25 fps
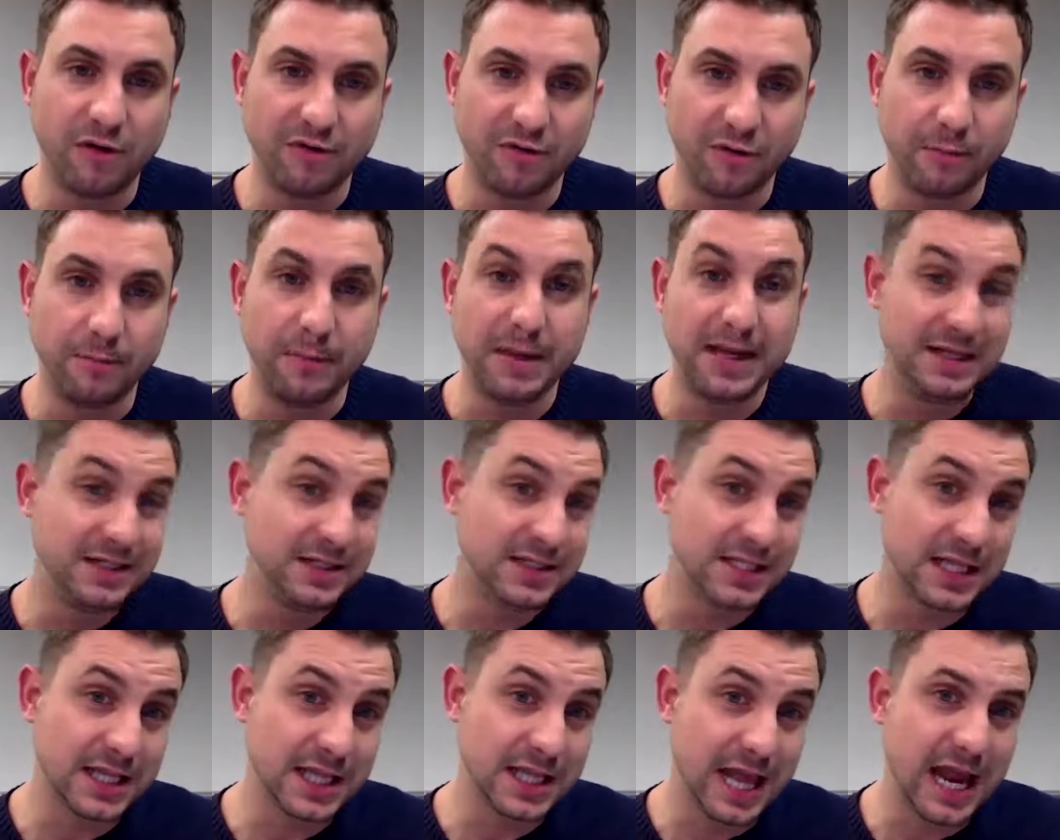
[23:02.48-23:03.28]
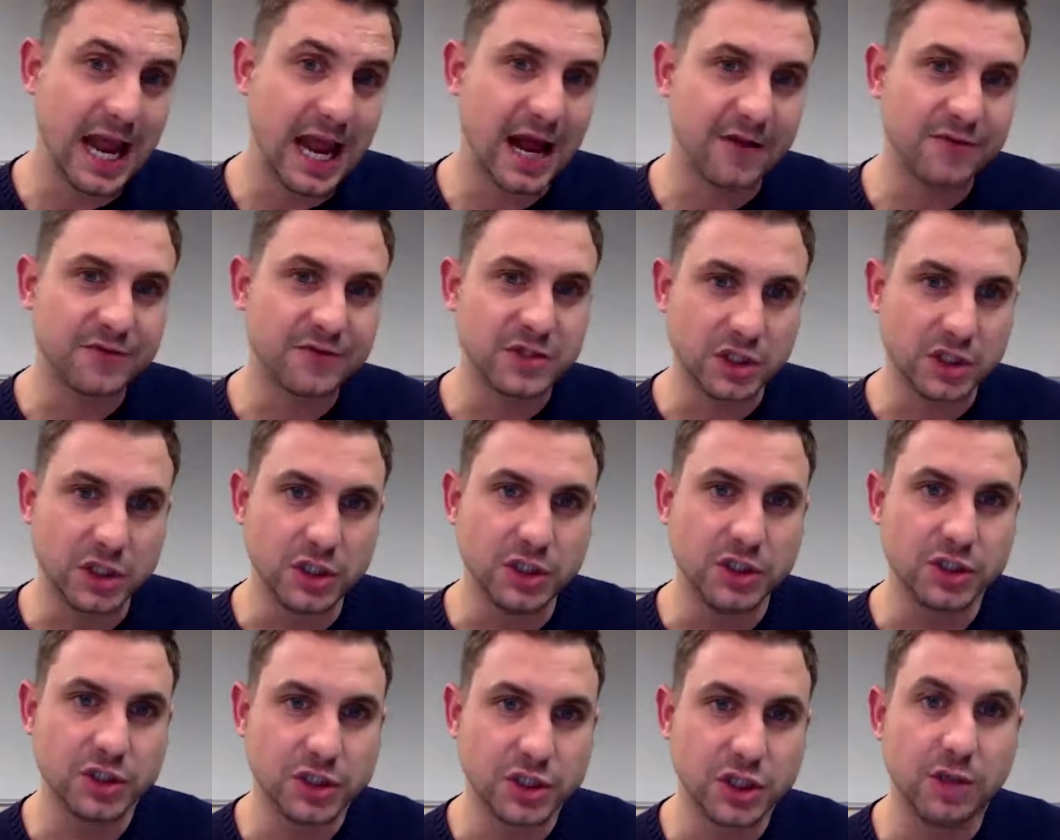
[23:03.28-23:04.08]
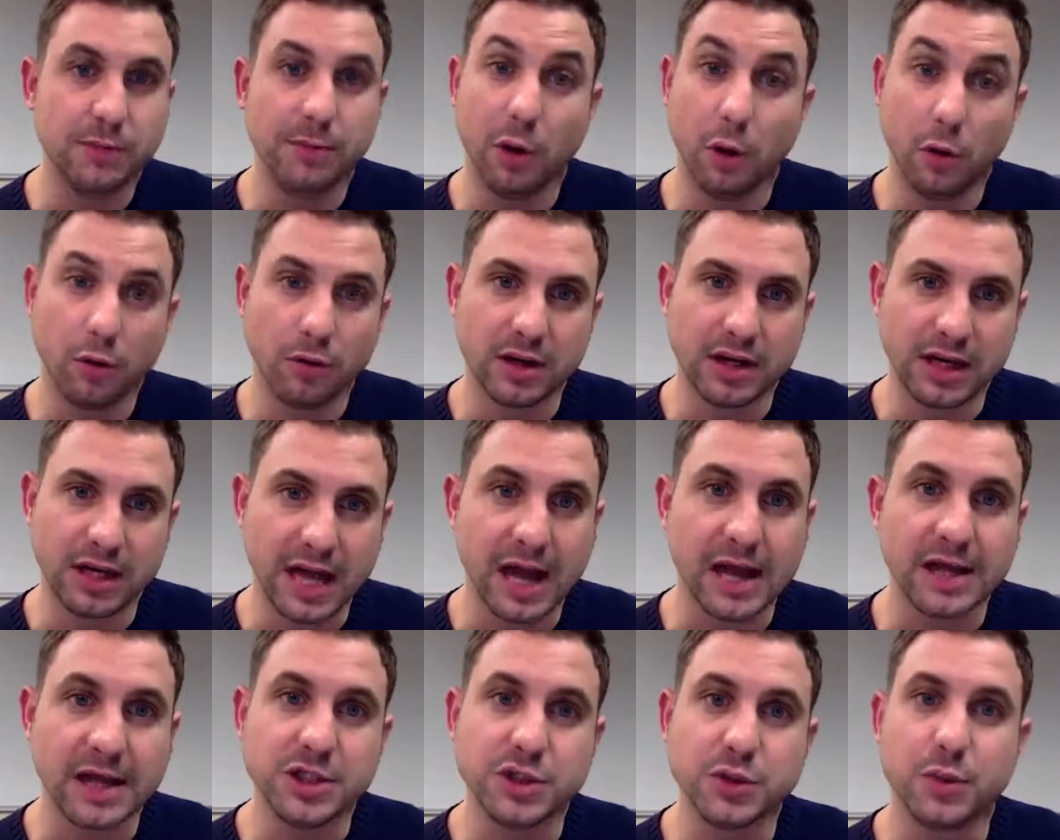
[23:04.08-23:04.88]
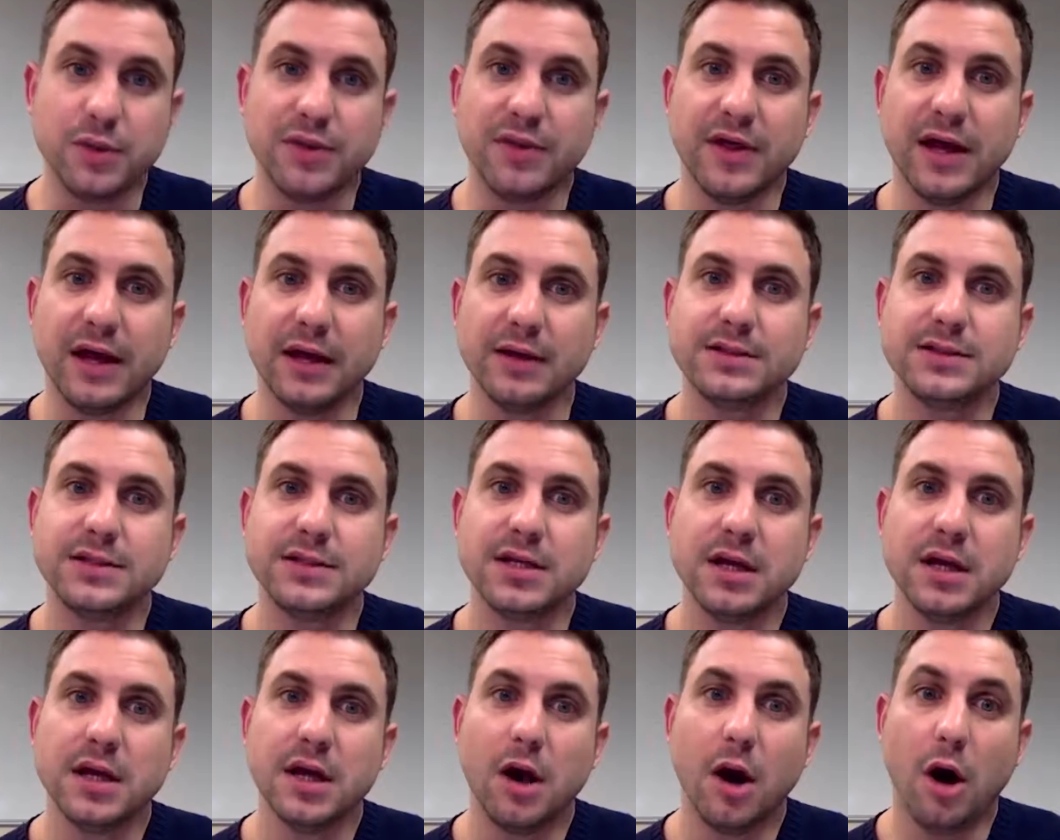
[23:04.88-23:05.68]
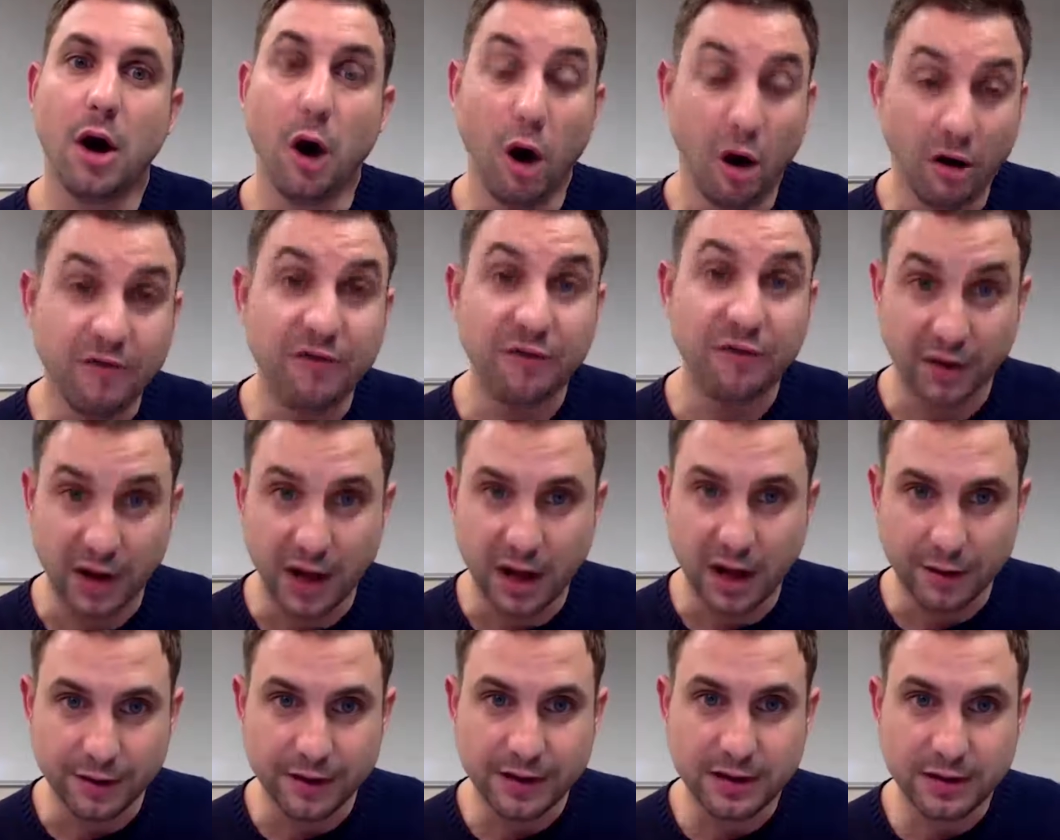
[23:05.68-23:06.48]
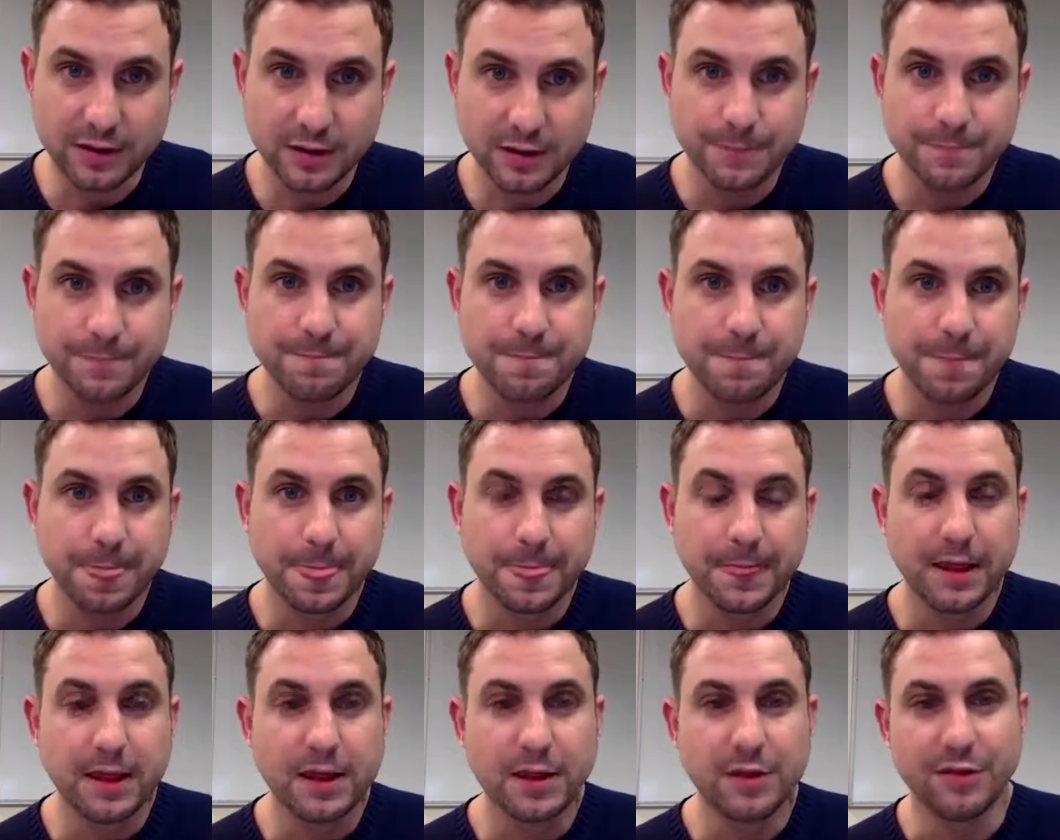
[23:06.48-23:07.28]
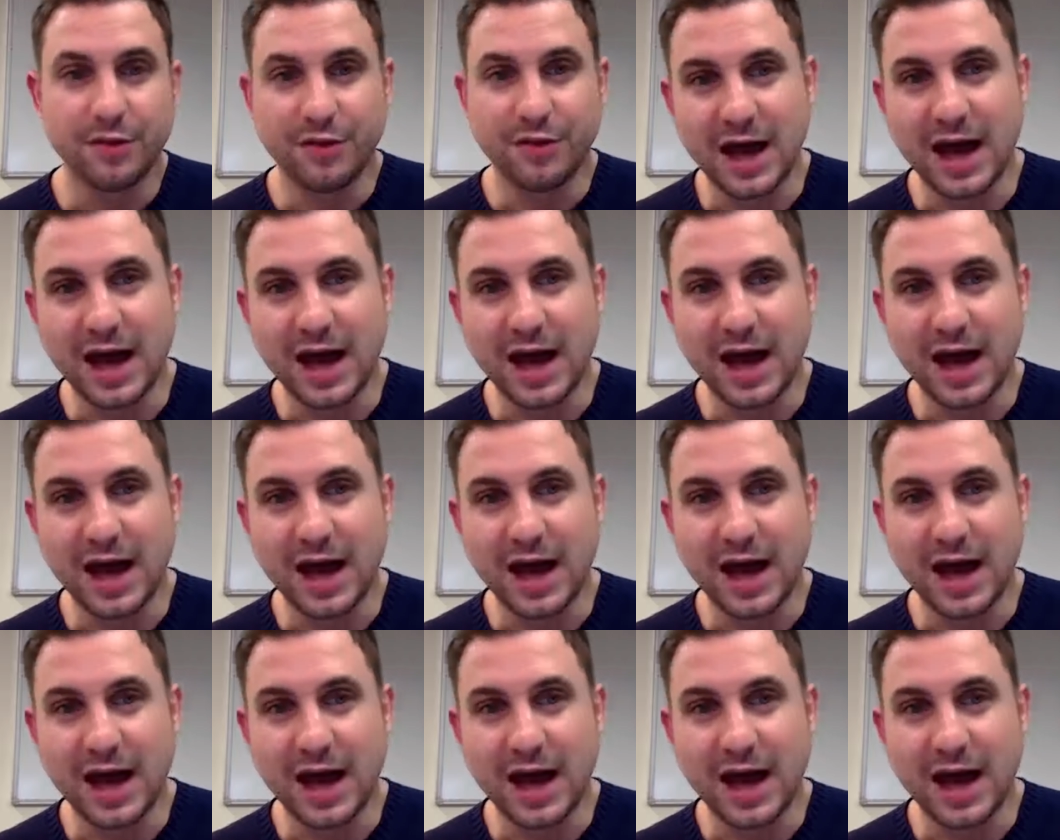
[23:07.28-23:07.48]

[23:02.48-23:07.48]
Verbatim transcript: offer means that they have to consume it or engage with it offline, mm-hmm.